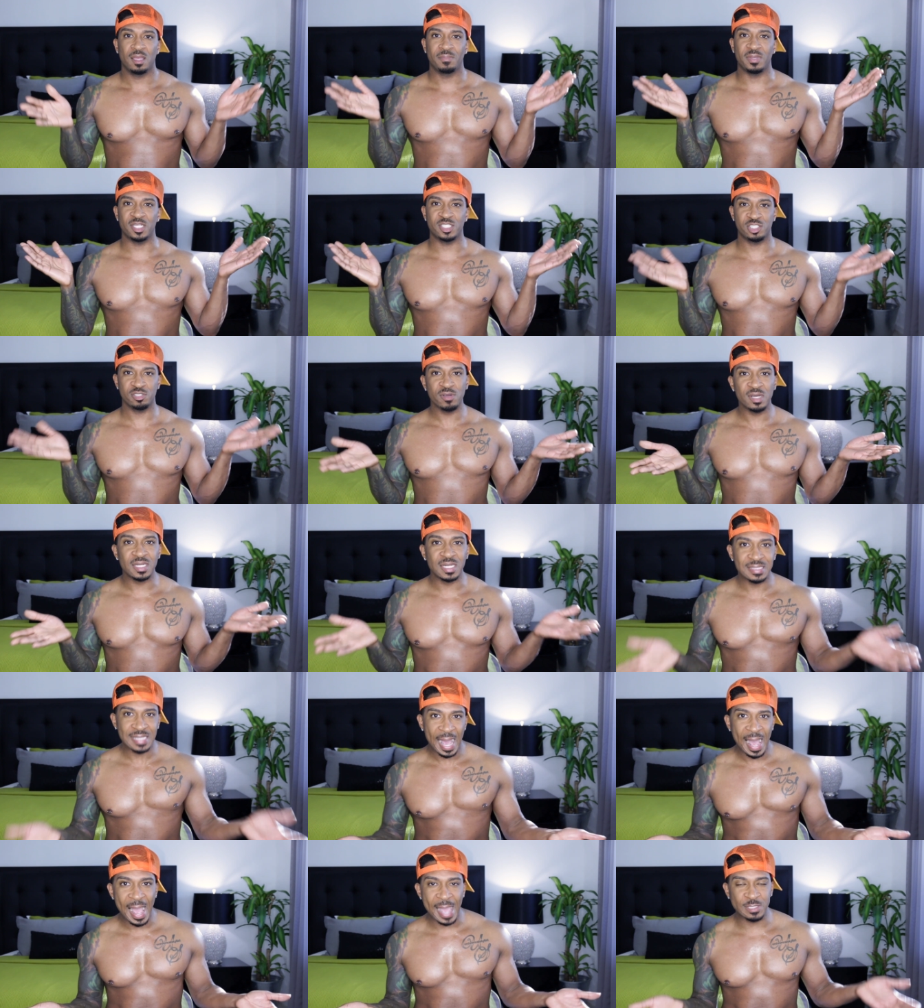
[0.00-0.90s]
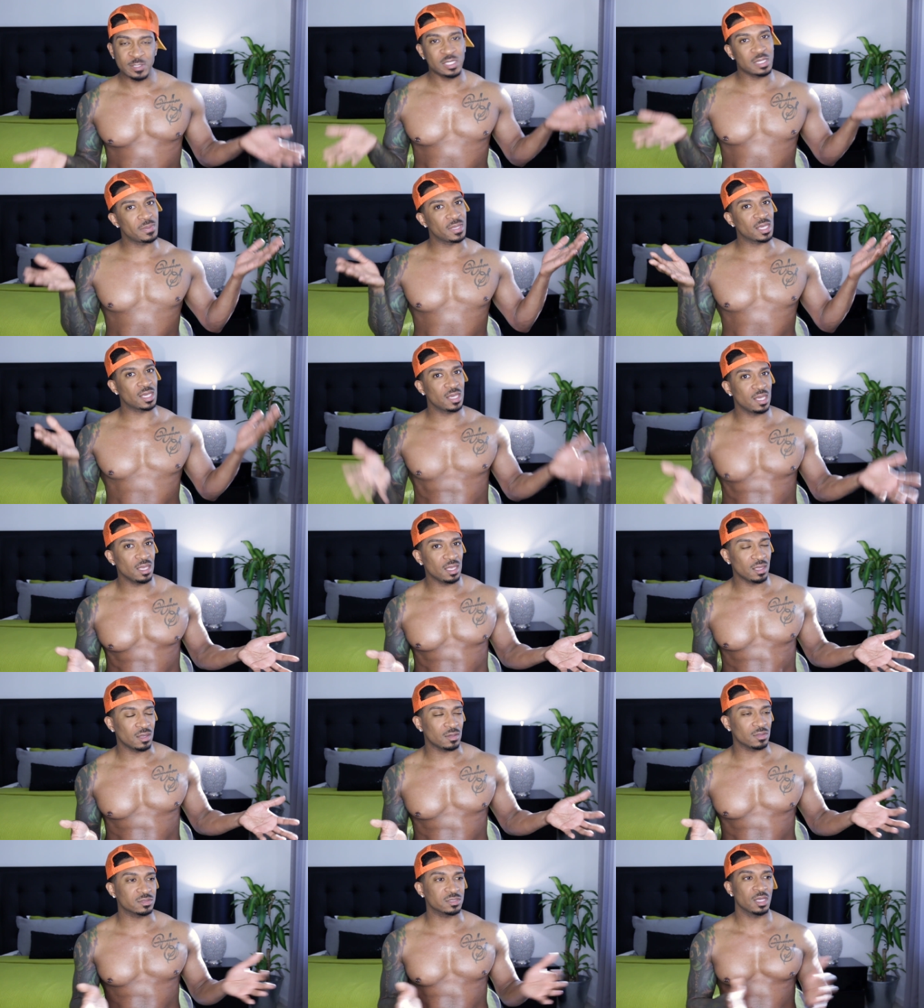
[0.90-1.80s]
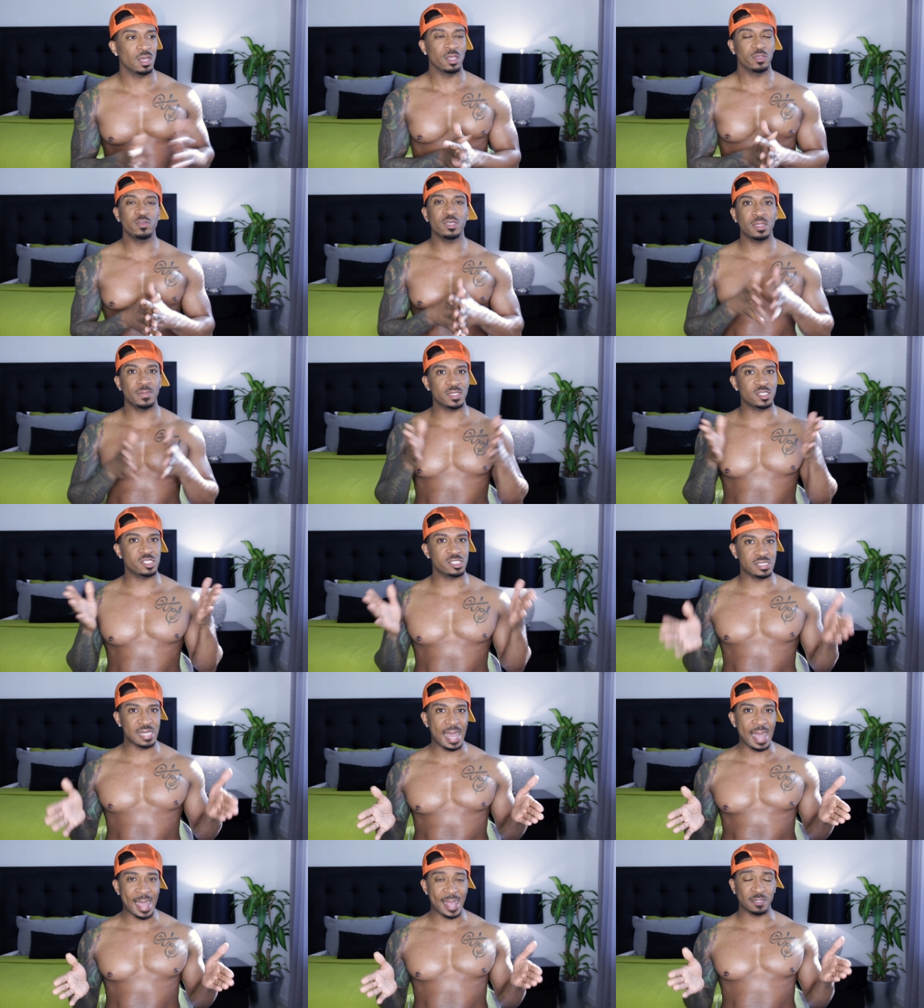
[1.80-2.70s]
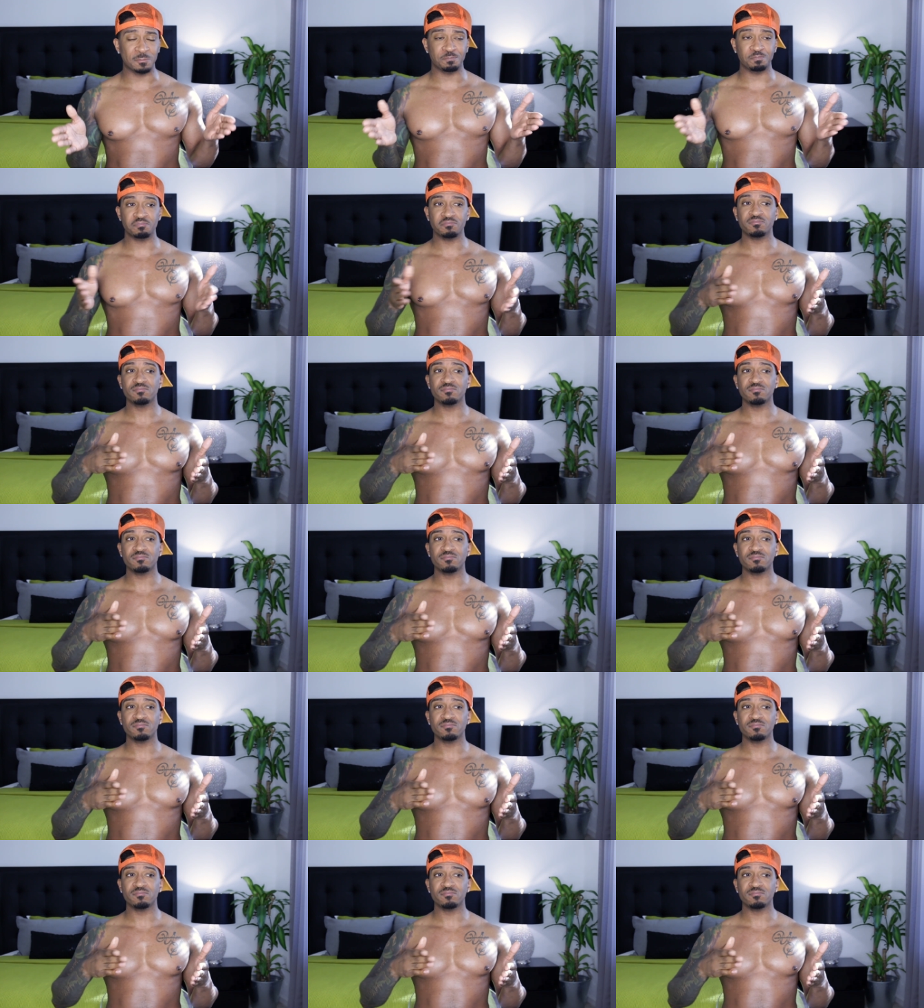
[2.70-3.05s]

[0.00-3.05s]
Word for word: bitch, you could have died. You could have been killed. You could have been shot.